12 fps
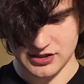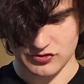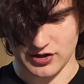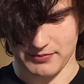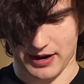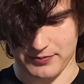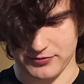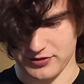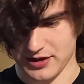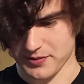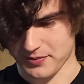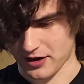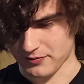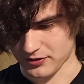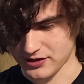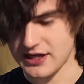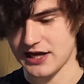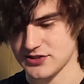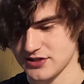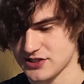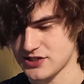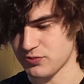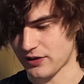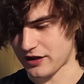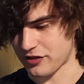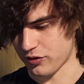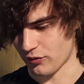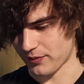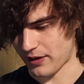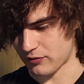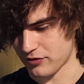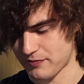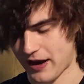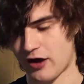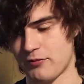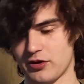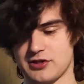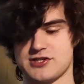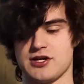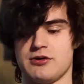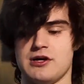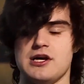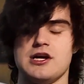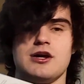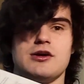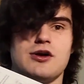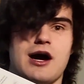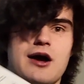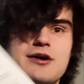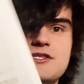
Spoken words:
Create a map of your game in PowerPoint. Yeah, so this is what I thought about with PowerPoint. So you know how I